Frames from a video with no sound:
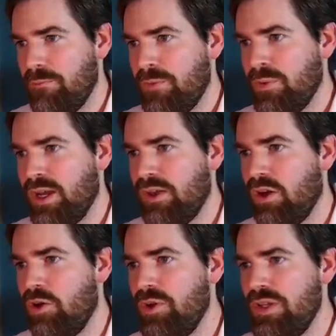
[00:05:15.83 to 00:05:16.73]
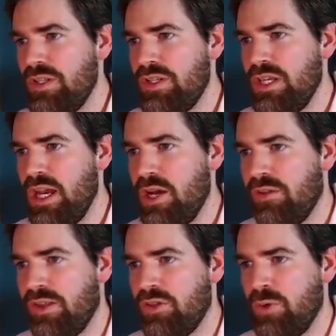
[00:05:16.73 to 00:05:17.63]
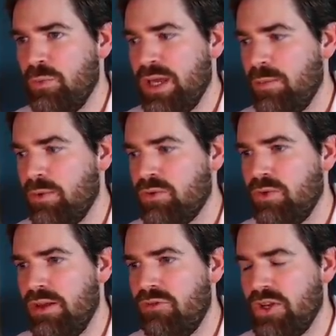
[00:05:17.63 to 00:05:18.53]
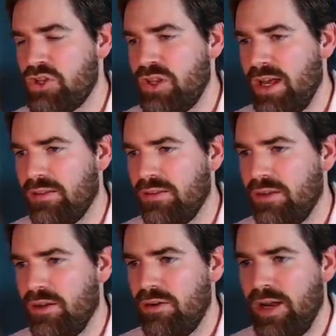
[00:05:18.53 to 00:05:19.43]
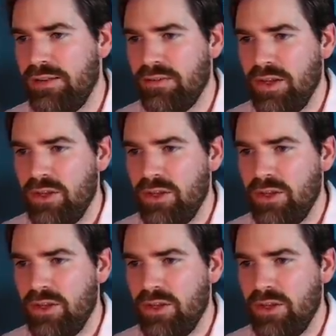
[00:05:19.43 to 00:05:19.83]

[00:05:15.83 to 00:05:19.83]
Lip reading: You can already see here that you will be able to leverage that, right?